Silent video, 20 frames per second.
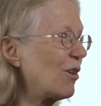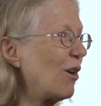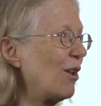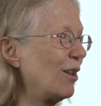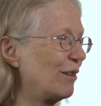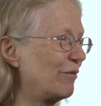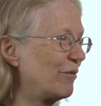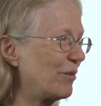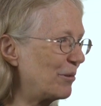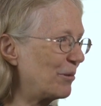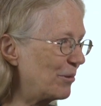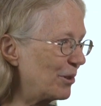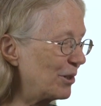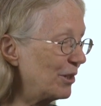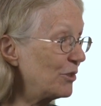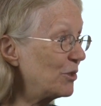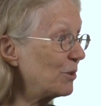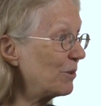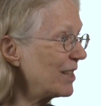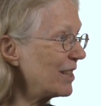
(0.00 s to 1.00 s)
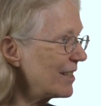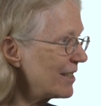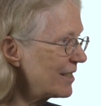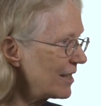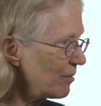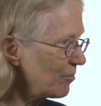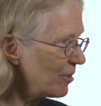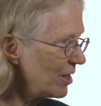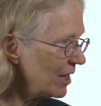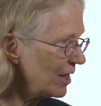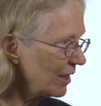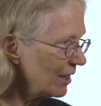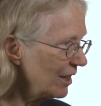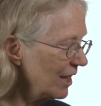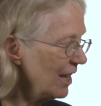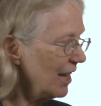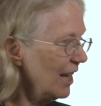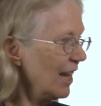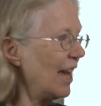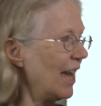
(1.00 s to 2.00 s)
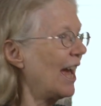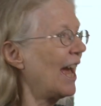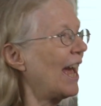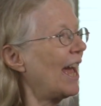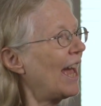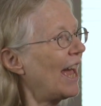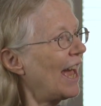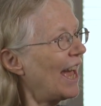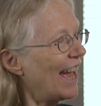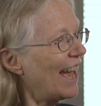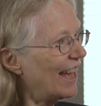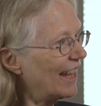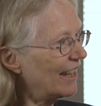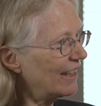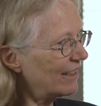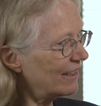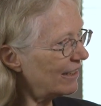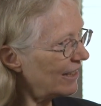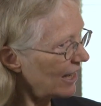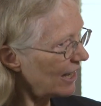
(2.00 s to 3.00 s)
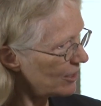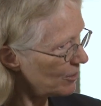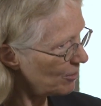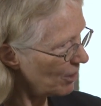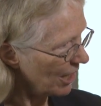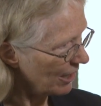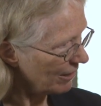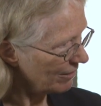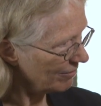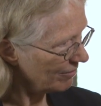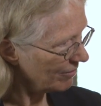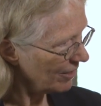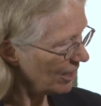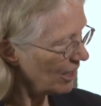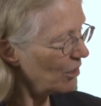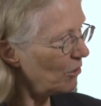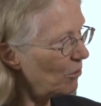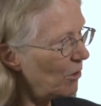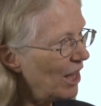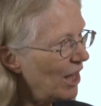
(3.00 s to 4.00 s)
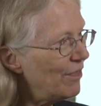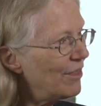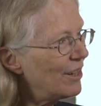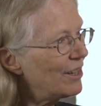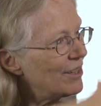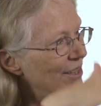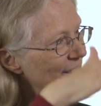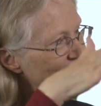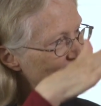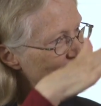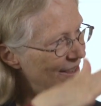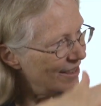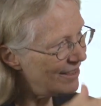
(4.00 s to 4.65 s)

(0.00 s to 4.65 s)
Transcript: all over the world doing the same thing. And guess what? While there's